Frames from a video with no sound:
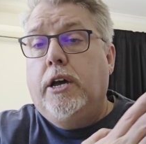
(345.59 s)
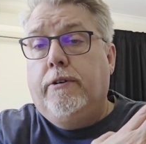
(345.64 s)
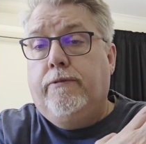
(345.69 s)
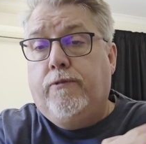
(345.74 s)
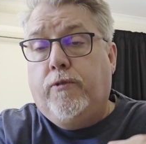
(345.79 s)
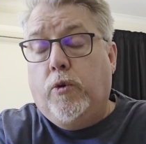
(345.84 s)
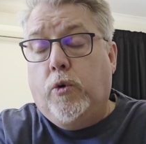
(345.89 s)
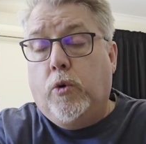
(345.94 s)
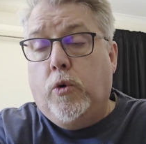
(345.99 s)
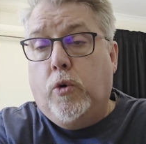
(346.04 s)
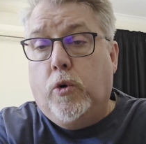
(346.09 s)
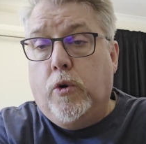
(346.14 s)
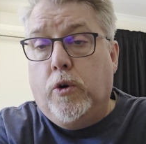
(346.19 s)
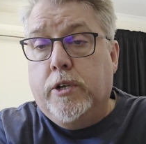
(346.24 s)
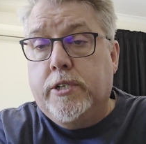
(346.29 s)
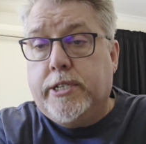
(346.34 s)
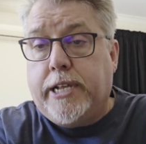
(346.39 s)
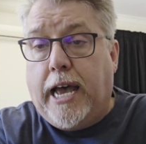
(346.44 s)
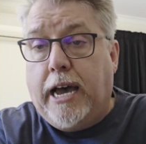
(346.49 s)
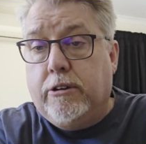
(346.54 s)
for
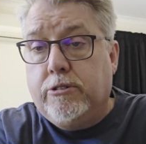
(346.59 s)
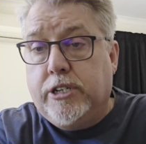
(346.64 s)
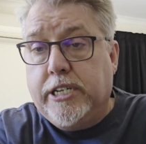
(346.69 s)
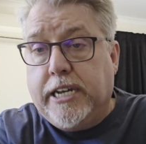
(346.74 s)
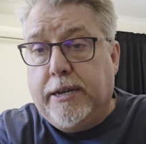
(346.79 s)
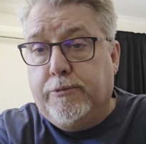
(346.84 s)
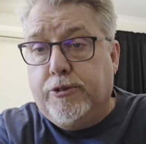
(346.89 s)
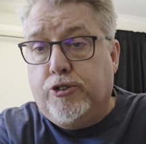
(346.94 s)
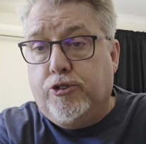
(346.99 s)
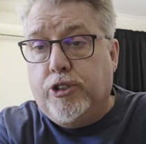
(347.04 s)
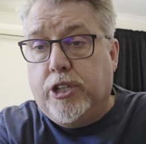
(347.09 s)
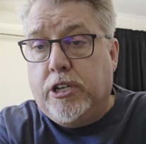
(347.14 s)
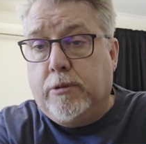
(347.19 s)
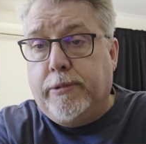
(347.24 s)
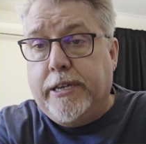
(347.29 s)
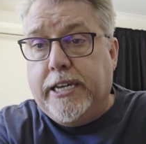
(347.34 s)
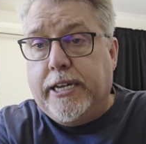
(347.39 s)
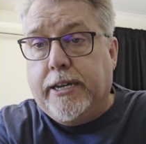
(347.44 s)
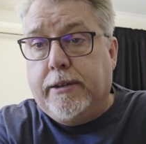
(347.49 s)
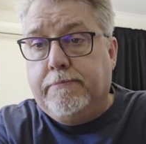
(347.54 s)
sound to come through the
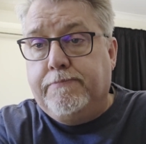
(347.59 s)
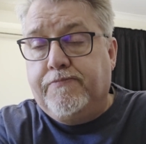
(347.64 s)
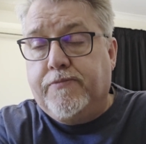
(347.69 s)
speaker.